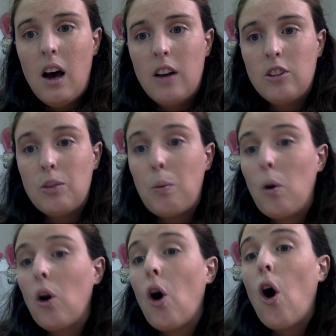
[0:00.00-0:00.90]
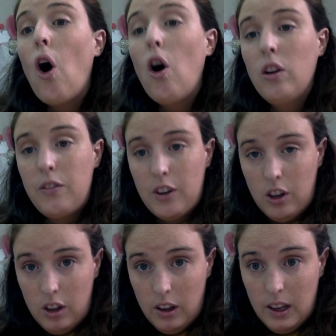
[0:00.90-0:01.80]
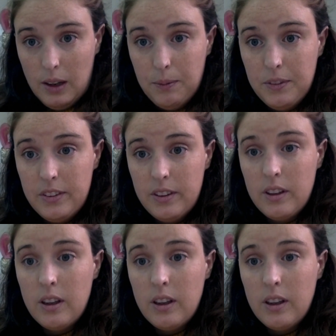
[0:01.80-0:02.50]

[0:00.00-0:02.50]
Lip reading: to support all of your claims.